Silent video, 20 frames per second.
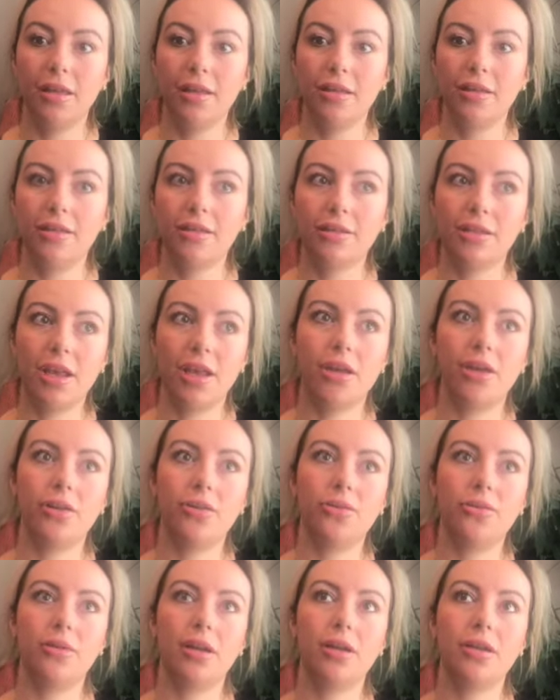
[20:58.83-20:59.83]

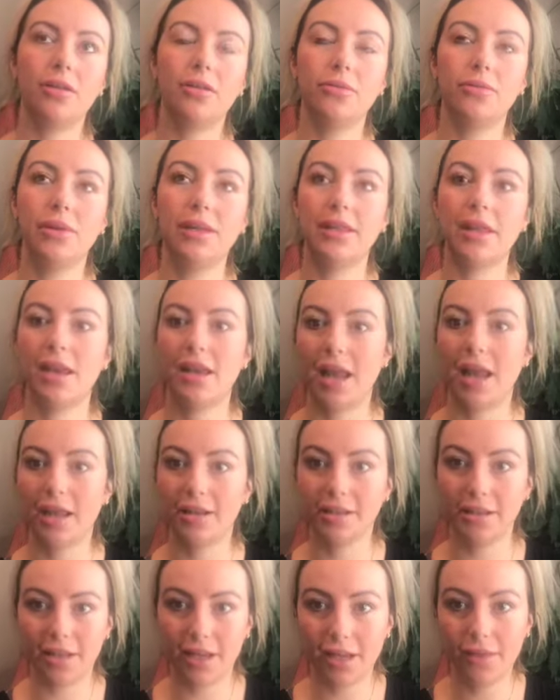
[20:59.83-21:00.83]
So we then had to
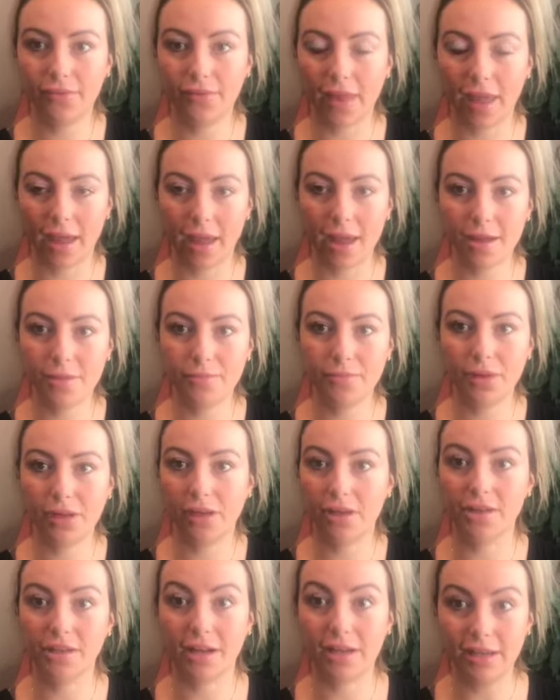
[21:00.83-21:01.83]
leave there because
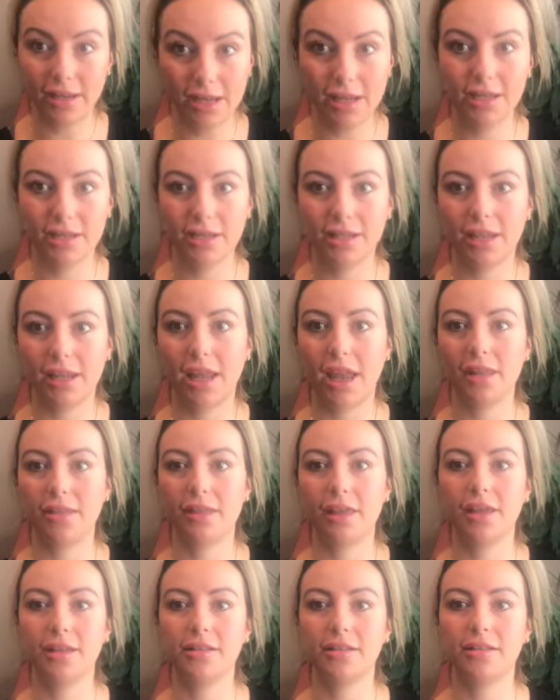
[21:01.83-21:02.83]
I needed to get
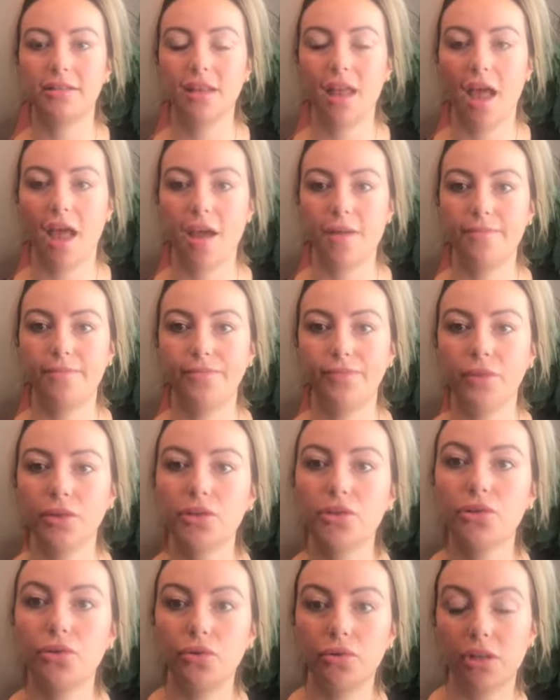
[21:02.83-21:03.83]
this
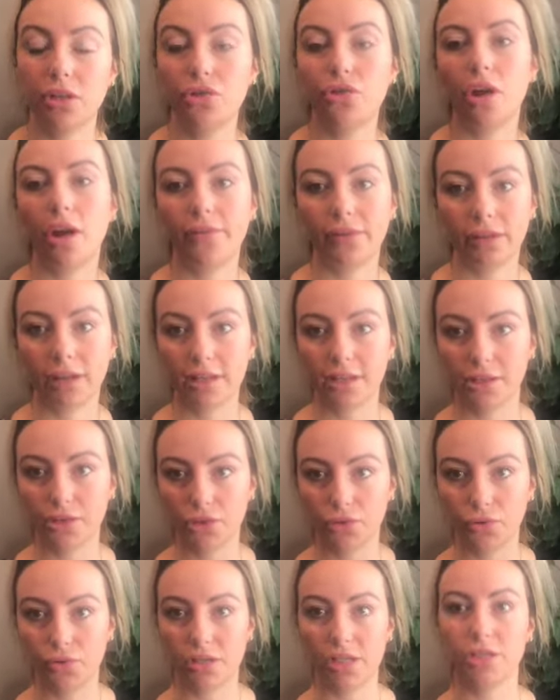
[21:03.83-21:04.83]
the driving license
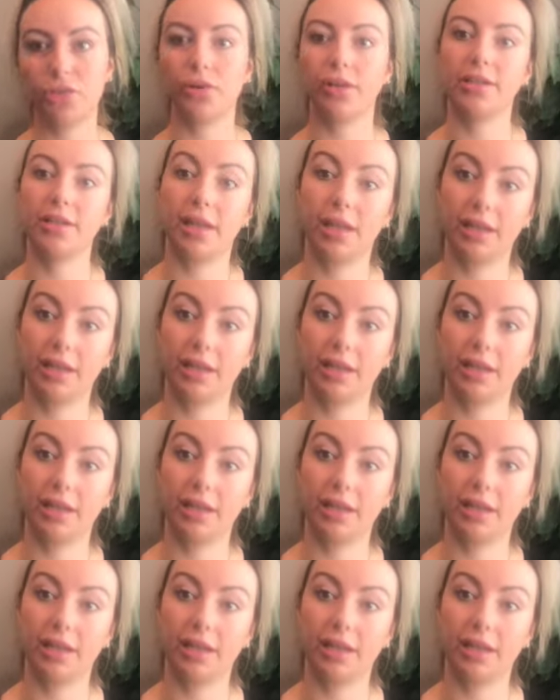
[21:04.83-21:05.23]
sorted so I could